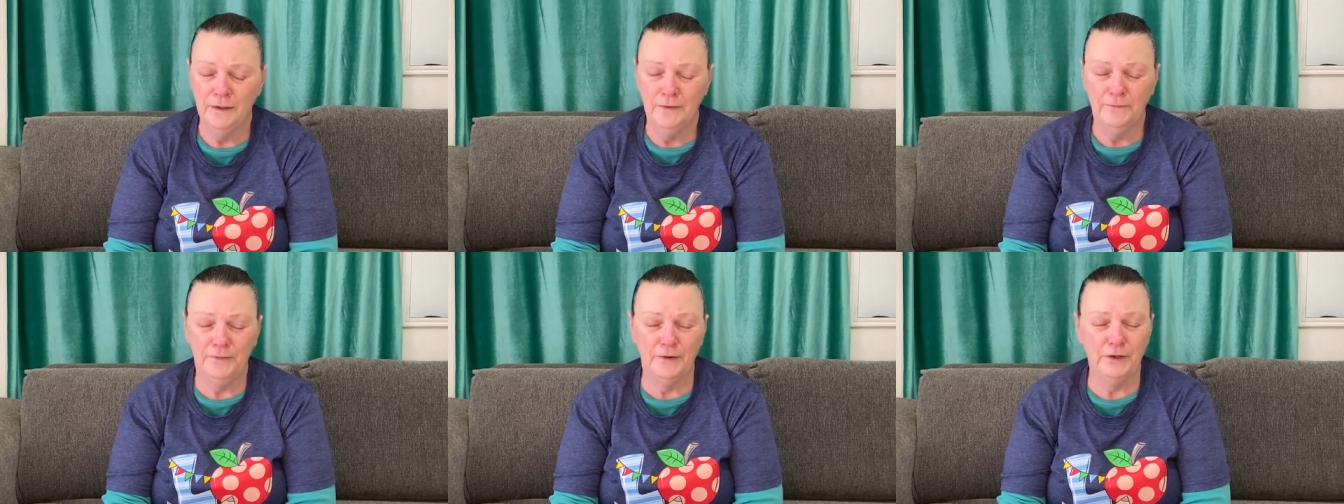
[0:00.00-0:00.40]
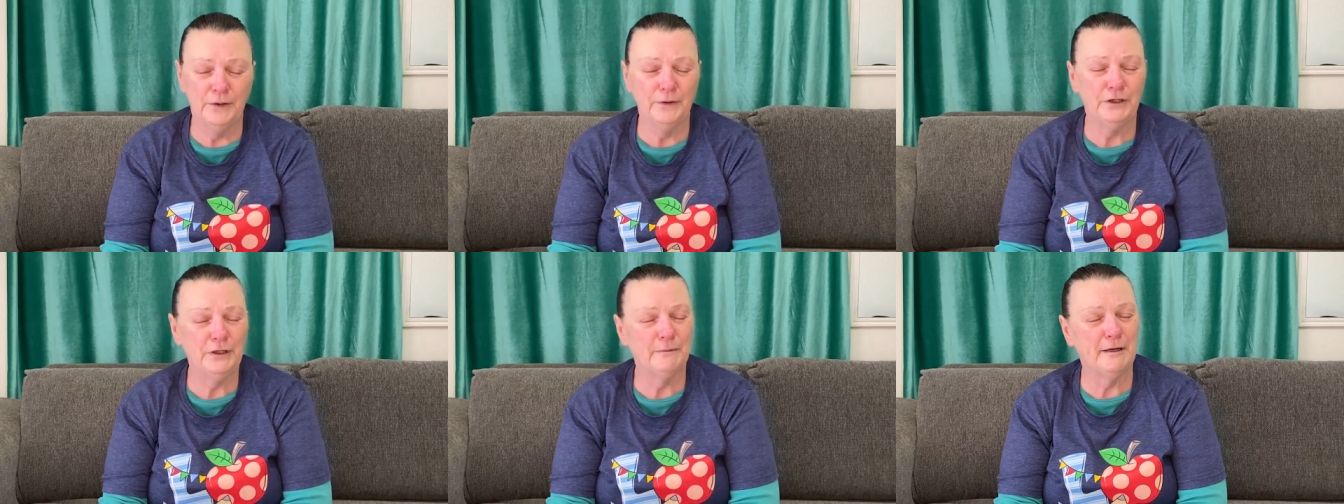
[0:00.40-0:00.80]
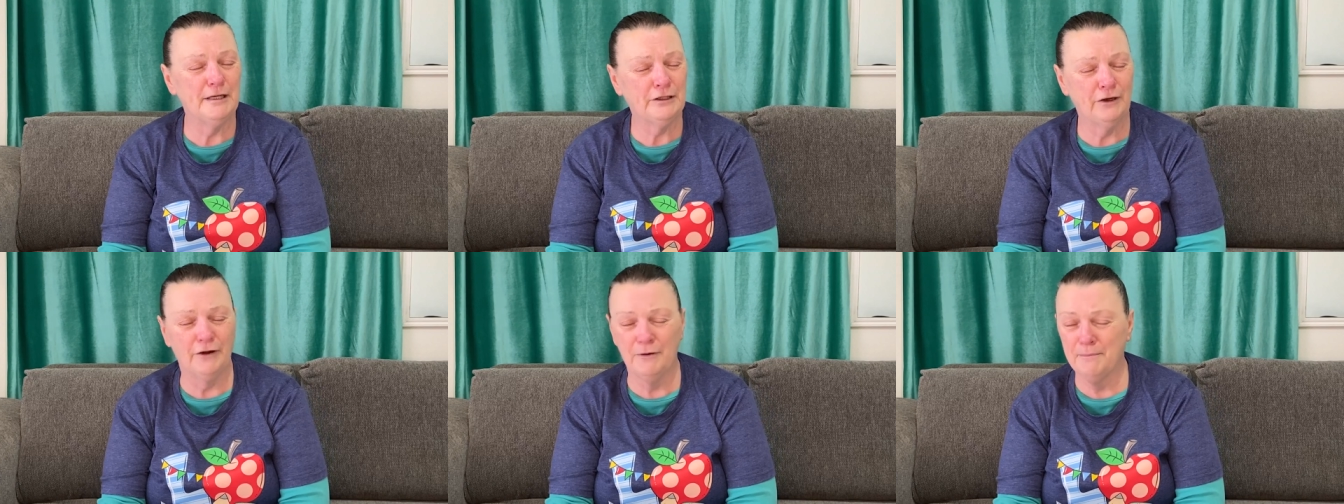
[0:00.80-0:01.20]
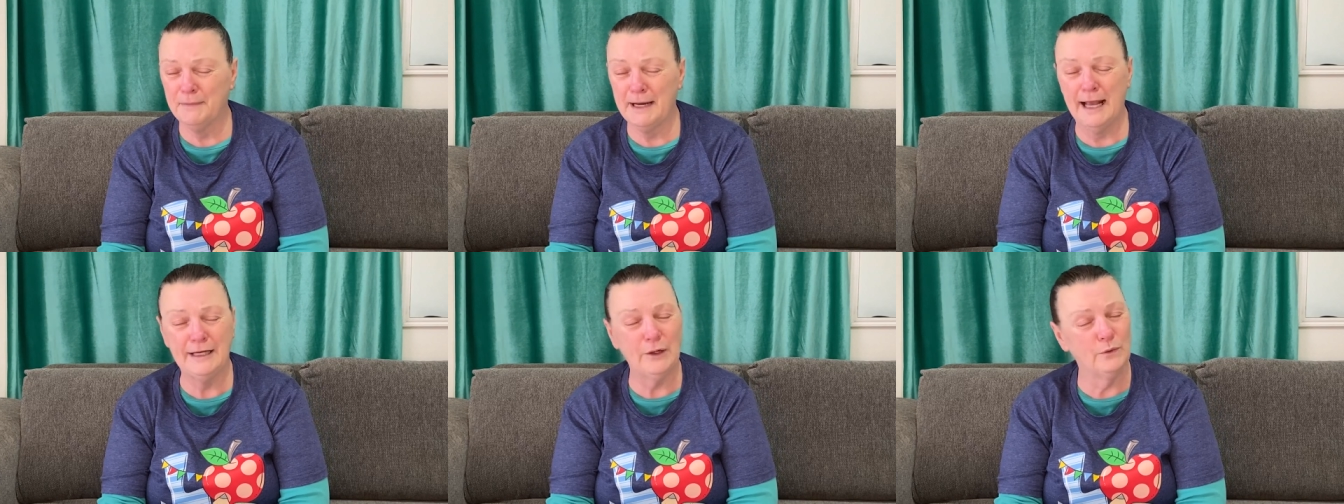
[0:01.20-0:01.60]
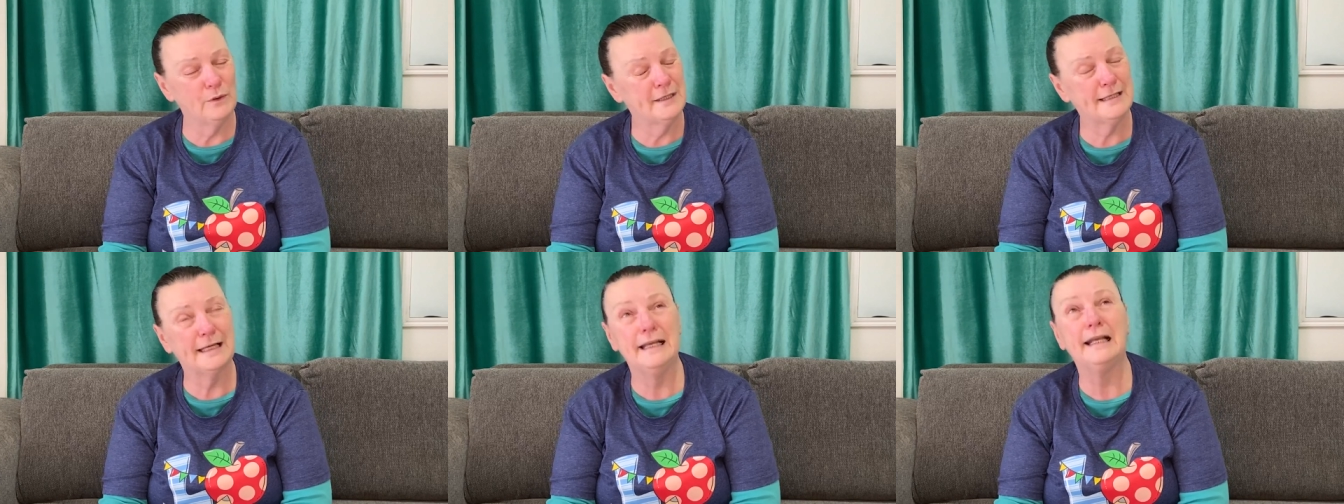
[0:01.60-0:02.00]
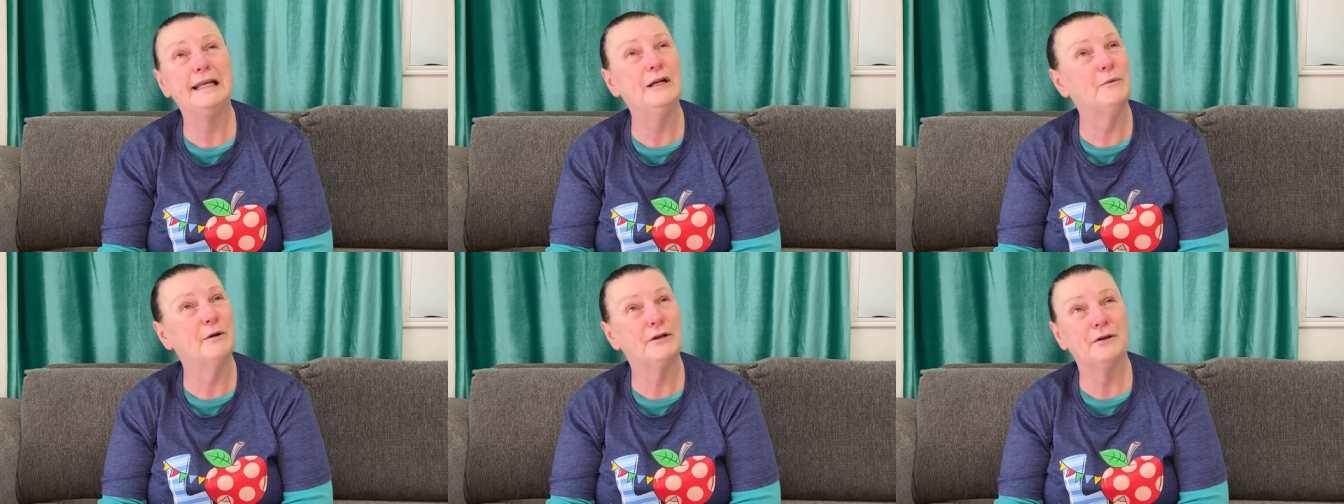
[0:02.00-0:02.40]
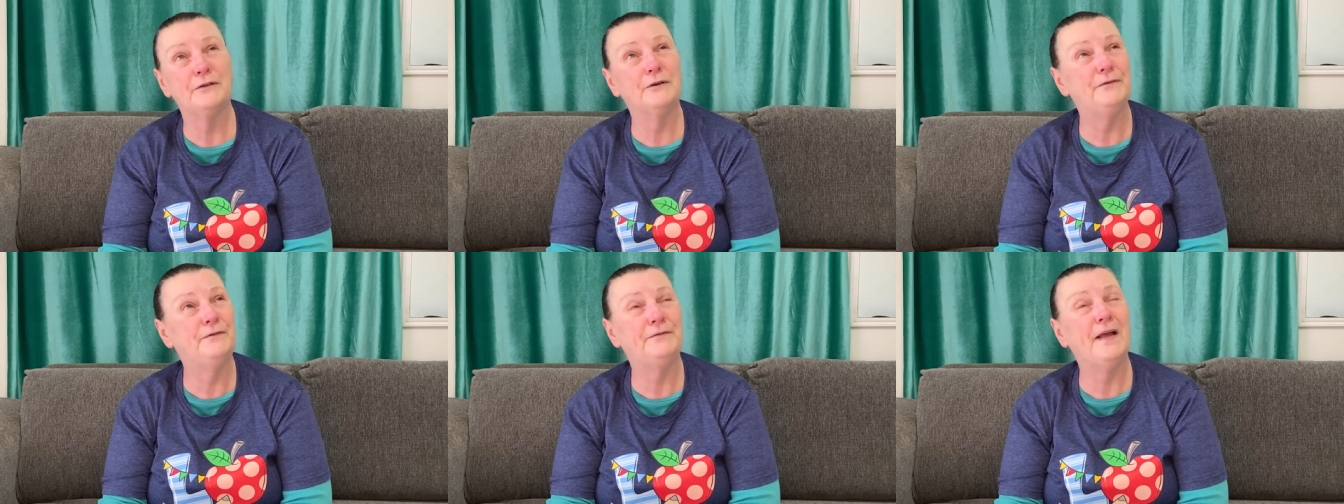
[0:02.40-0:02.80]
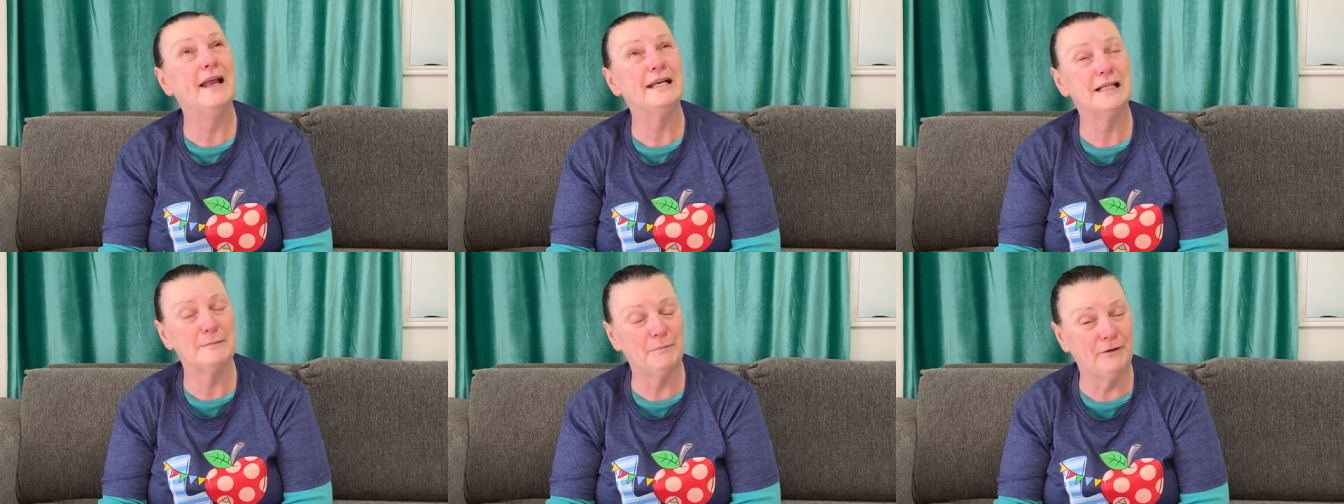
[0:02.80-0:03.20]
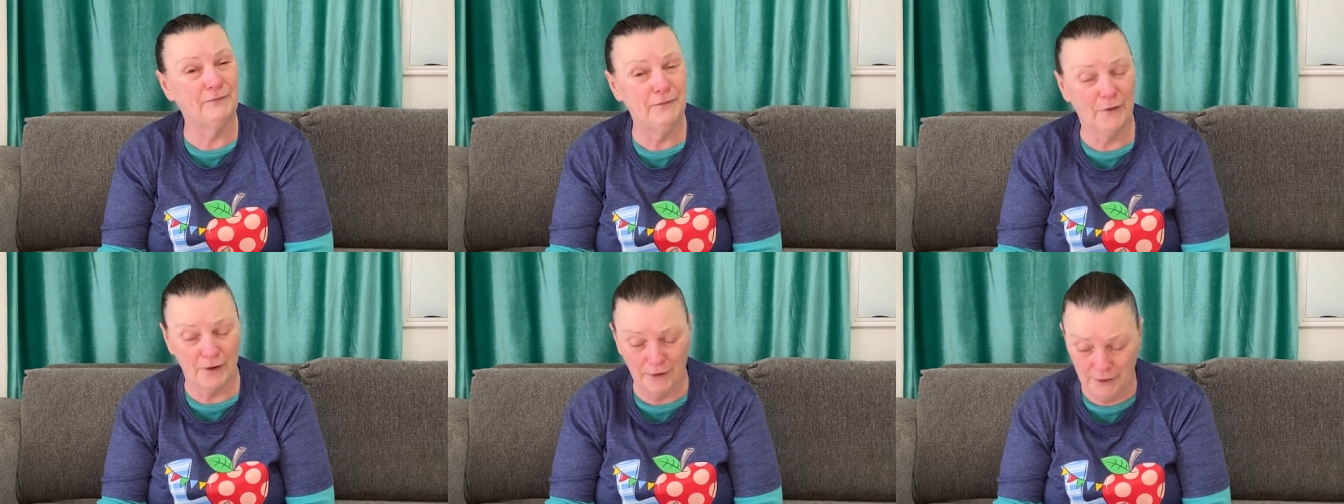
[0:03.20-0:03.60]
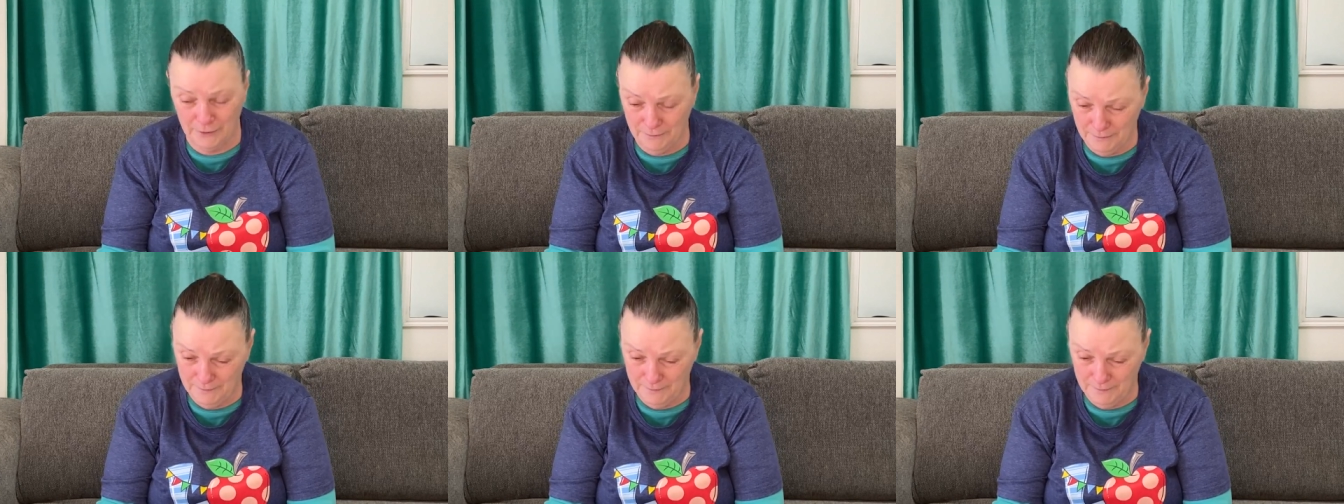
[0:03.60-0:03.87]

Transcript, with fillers: for you to return, but I don't see anyone on their face before you